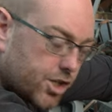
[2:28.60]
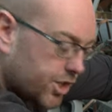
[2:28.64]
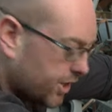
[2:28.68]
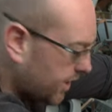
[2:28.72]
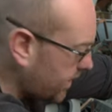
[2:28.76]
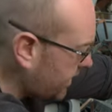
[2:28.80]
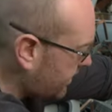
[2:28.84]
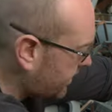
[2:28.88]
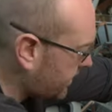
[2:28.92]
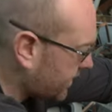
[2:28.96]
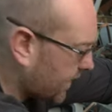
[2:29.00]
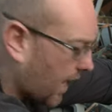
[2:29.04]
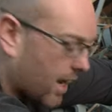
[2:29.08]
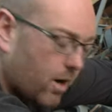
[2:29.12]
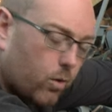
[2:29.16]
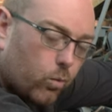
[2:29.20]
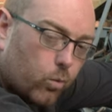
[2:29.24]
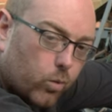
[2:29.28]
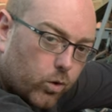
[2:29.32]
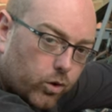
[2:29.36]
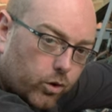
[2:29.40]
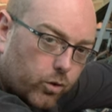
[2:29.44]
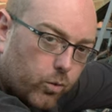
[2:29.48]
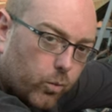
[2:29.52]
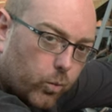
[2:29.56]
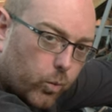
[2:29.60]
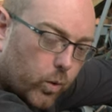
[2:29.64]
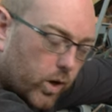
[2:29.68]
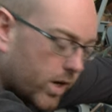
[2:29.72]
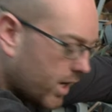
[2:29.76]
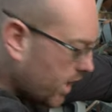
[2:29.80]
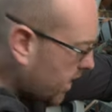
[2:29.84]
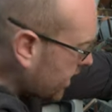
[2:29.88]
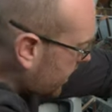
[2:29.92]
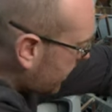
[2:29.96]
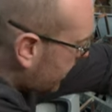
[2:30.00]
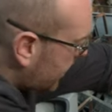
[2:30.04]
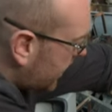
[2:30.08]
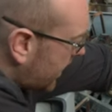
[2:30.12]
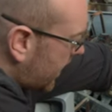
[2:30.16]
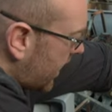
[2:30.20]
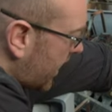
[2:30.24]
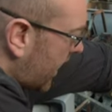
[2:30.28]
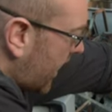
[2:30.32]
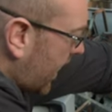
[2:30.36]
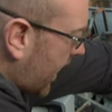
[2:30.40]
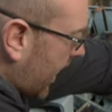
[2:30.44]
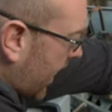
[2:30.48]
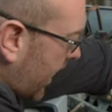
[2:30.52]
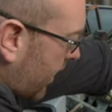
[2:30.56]
sheet. That wouldn't work.
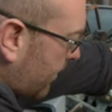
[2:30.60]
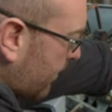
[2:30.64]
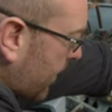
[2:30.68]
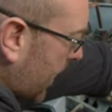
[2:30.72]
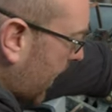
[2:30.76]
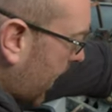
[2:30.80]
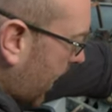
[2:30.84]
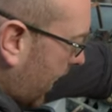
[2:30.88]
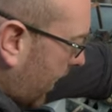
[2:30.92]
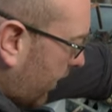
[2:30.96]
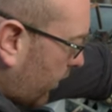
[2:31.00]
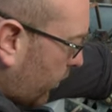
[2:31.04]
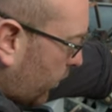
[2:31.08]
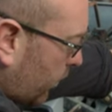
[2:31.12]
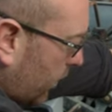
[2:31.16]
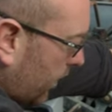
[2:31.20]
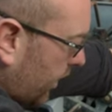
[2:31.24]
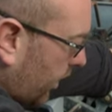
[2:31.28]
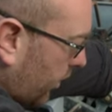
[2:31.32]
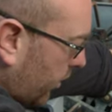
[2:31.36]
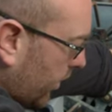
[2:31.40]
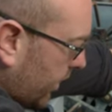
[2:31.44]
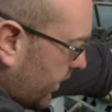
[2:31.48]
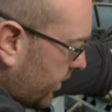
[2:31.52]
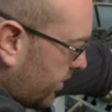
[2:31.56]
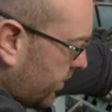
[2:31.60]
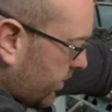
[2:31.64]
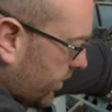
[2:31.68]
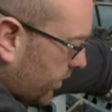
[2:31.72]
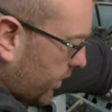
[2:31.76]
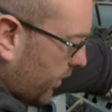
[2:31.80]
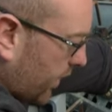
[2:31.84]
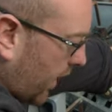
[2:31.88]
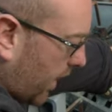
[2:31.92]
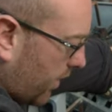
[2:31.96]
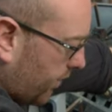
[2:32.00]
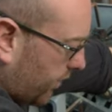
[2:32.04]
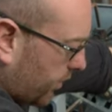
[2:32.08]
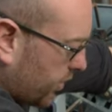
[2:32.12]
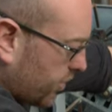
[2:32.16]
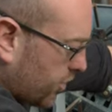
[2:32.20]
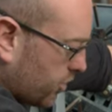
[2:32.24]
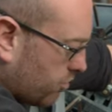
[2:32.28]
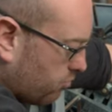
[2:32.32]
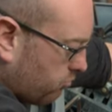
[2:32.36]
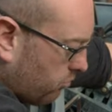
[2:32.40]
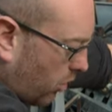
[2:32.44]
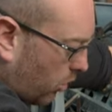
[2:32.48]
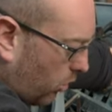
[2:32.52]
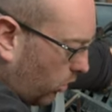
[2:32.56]
And we're going to have to
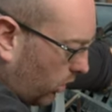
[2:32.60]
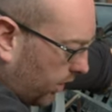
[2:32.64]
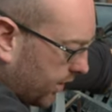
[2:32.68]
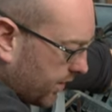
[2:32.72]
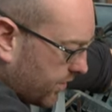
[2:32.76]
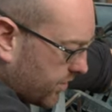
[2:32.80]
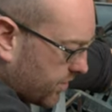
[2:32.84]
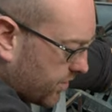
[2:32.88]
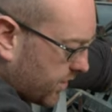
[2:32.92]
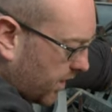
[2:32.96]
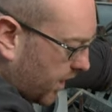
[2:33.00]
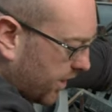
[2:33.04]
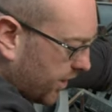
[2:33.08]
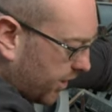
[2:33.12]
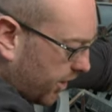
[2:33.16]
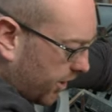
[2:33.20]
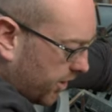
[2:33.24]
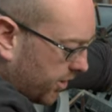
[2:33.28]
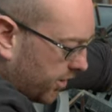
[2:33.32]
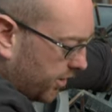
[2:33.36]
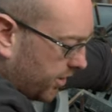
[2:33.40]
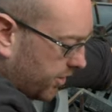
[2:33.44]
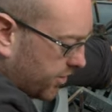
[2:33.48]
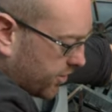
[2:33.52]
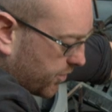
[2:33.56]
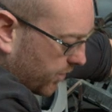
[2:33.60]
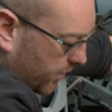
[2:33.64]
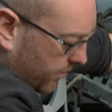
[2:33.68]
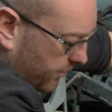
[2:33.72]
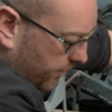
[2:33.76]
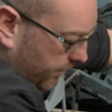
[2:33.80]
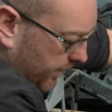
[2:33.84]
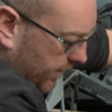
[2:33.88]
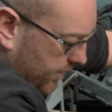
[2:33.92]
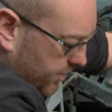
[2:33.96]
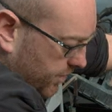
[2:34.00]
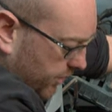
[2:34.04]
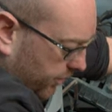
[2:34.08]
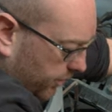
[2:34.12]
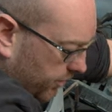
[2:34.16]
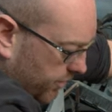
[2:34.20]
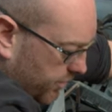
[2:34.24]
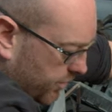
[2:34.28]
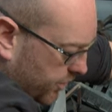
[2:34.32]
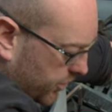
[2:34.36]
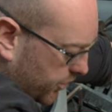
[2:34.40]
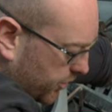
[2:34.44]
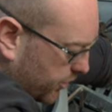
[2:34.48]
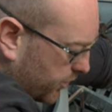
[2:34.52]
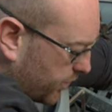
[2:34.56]
just roll this side under so it fits
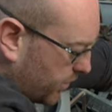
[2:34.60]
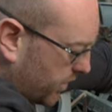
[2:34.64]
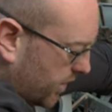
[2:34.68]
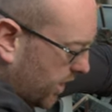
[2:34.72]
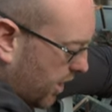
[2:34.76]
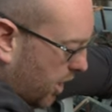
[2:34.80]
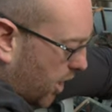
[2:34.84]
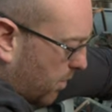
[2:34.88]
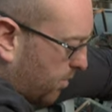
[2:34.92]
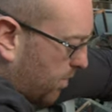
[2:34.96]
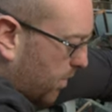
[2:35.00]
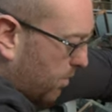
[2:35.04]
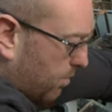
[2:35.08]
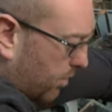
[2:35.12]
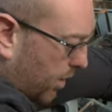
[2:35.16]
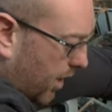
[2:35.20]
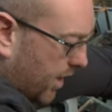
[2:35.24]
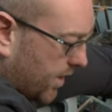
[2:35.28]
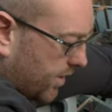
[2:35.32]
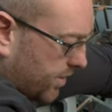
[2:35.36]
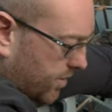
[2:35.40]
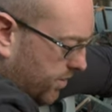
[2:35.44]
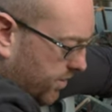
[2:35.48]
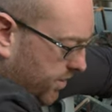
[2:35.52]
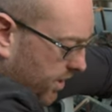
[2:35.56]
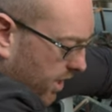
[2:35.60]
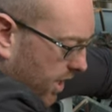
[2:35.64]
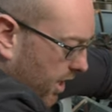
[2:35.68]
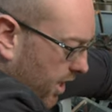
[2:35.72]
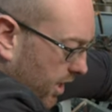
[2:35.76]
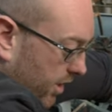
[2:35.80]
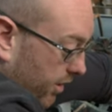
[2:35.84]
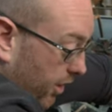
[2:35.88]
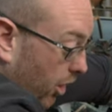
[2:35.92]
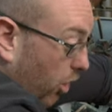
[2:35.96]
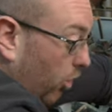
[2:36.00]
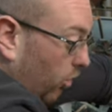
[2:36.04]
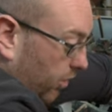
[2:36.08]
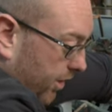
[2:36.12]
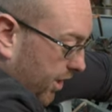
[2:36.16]
onto the upper brace, the